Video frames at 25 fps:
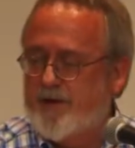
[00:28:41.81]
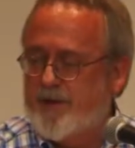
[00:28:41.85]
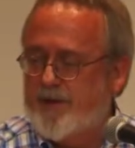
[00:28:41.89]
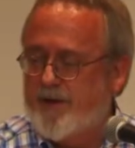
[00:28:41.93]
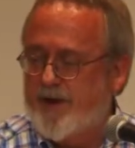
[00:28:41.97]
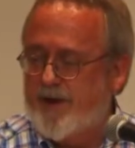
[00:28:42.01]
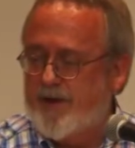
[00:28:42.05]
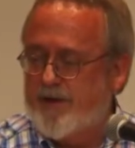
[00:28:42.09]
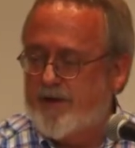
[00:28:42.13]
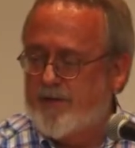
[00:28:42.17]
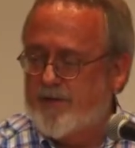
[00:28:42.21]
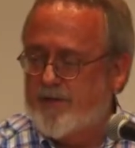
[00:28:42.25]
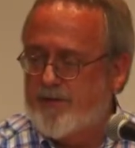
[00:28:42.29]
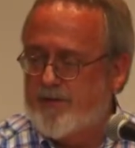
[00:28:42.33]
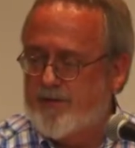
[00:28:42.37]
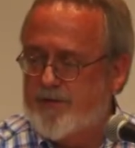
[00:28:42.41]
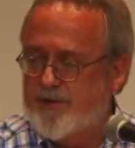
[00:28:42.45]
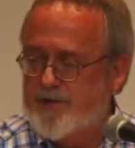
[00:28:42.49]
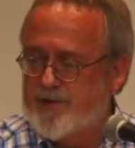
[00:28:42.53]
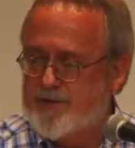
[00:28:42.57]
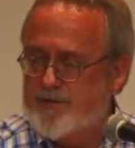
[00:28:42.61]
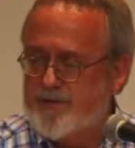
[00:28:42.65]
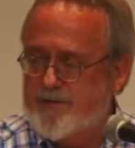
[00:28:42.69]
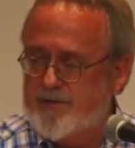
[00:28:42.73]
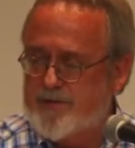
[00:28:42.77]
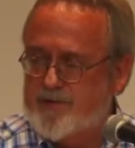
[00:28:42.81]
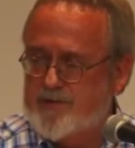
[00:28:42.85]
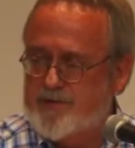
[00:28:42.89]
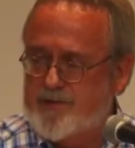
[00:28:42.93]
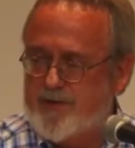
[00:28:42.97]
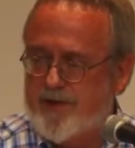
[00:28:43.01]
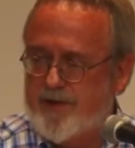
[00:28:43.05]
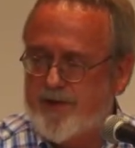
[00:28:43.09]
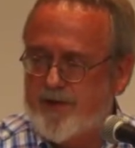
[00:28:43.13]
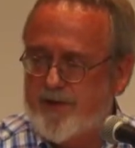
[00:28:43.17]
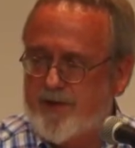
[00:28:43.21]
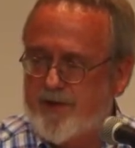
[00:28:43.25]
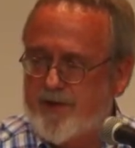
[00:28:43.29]
the county ordinance with
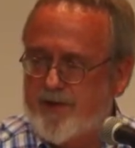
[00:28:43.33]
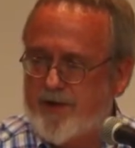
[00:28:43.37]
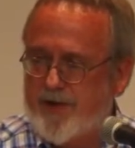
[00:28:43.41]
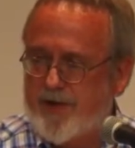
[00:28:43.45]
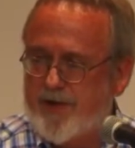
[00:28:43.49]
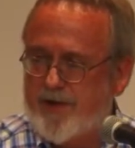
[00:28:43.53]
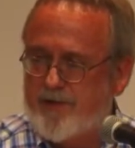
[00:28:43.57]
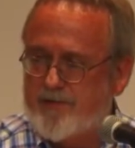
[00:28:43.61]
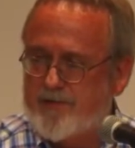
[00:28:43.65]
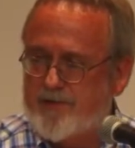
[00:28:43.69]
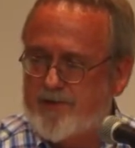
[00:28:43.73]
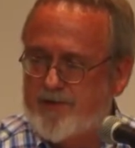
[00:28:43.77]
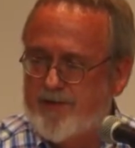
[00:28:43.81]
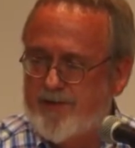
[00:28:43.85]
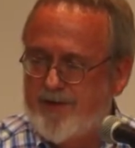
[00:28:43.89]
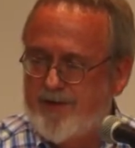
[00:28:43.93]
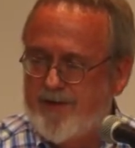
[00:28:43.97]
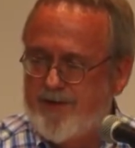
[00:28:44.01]
state archives.